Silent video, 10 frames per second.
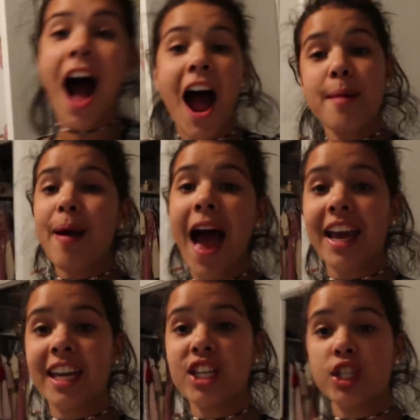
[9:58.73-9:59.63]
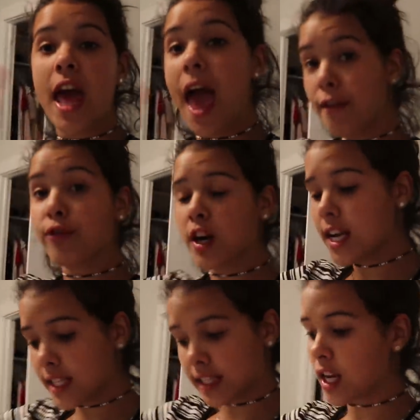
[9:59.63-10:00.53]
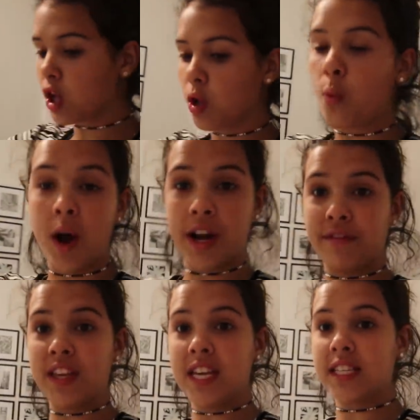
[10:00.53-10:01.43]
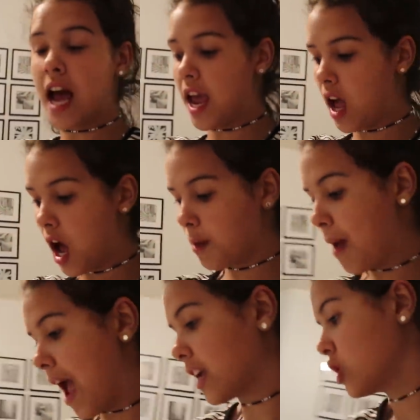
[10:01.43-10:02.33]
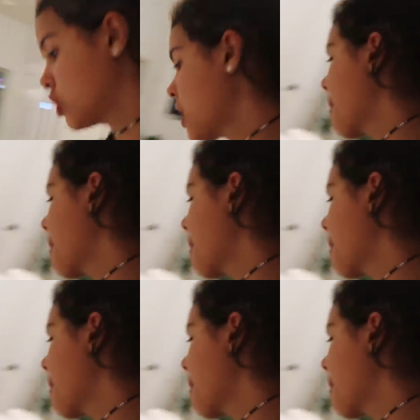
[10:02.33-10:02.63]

I packaged every single one of these. I unpackaged